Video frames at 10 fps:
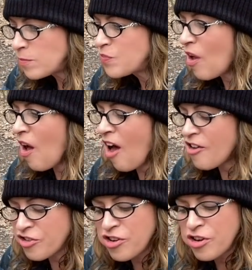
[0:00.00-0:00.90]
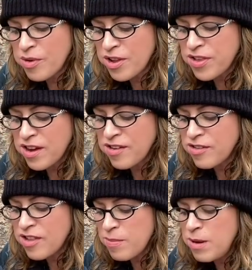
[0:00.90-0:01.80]
It has to do with things
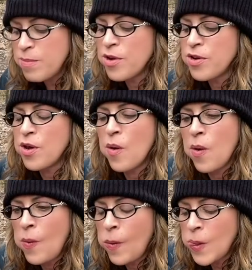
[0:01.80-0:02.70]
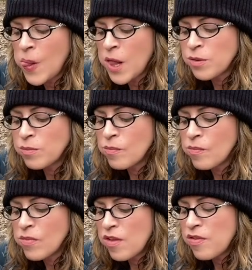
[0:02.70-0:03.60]
that people do
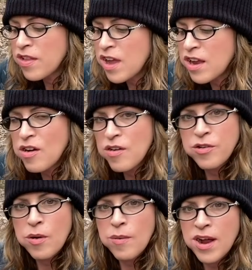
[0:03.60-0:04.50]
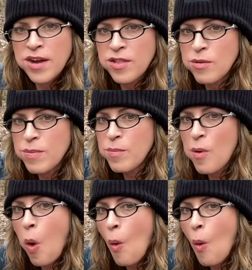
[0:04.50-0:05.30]
that they don't do around other people.